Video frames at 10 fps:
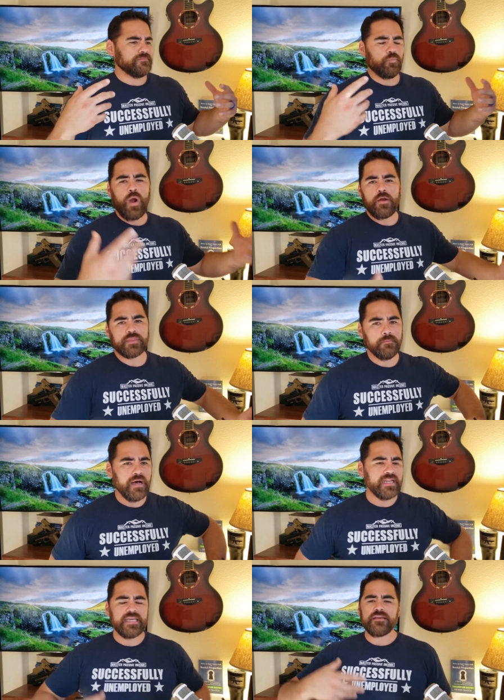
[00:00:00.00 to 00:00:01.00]
wiring the
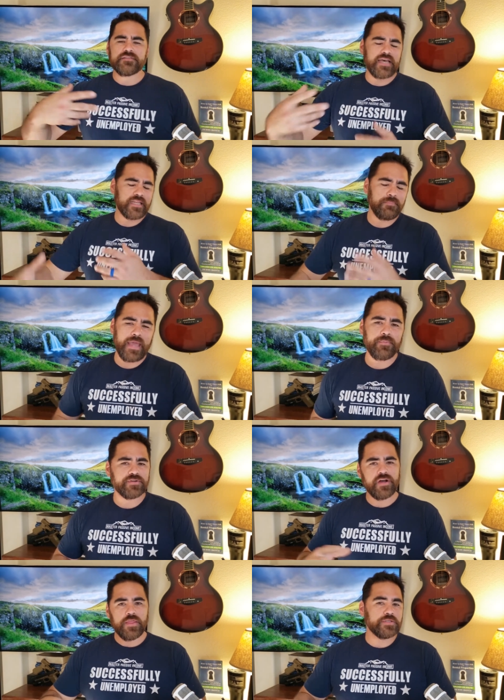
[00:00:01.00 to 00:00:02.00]
money, signing papers,
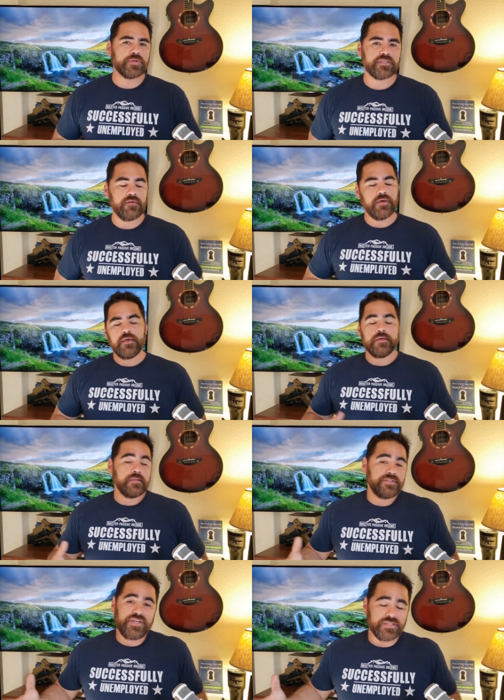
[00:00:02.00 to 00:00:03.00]
all that sort of stuff.
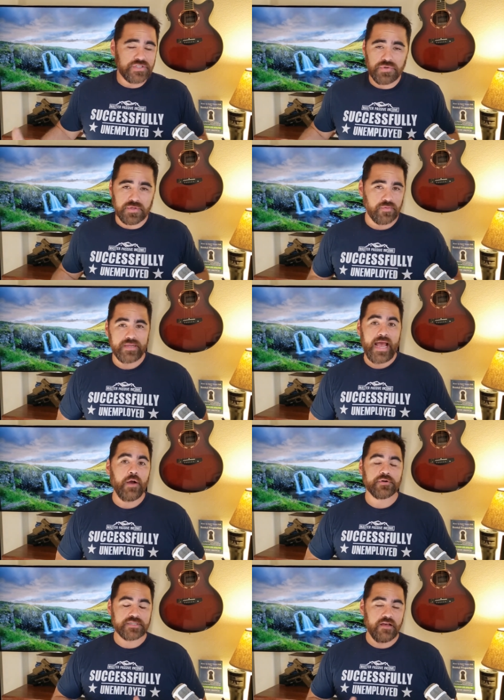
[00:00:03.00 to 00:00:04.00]
Just two or three
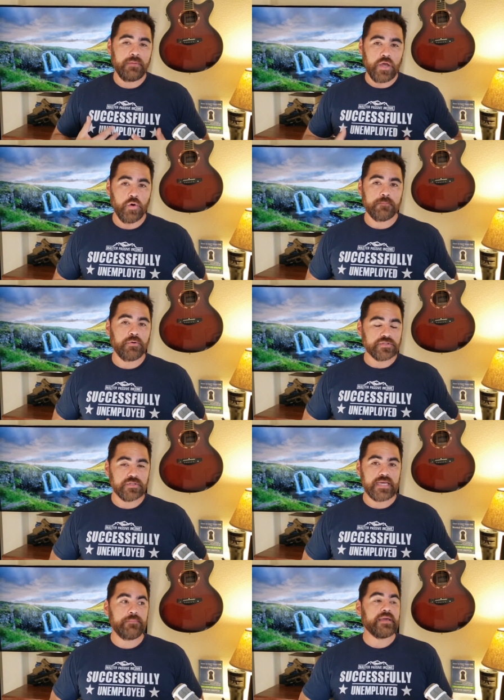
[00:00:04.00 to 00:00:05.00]
hours of my own personal
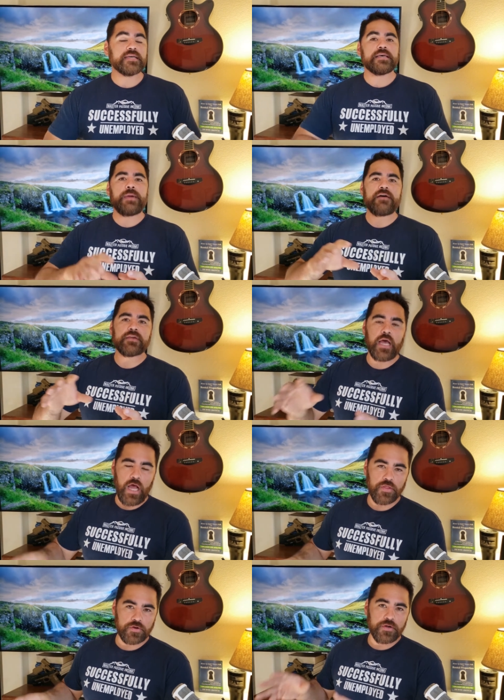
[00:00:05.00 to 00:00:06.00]
time because I'm having
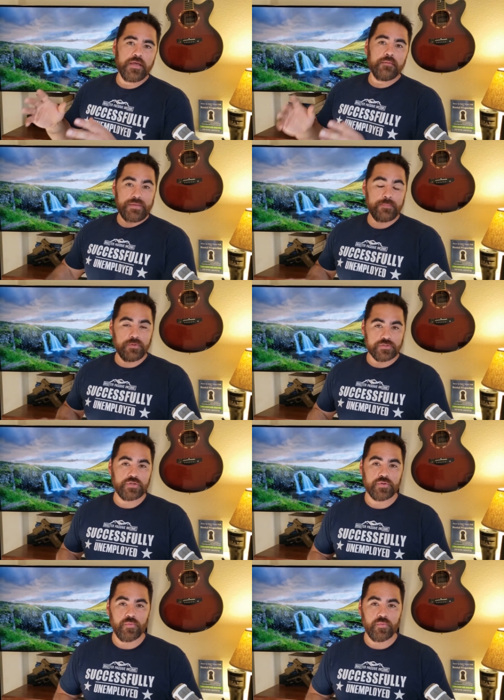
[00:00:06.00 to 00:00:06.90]
other people do the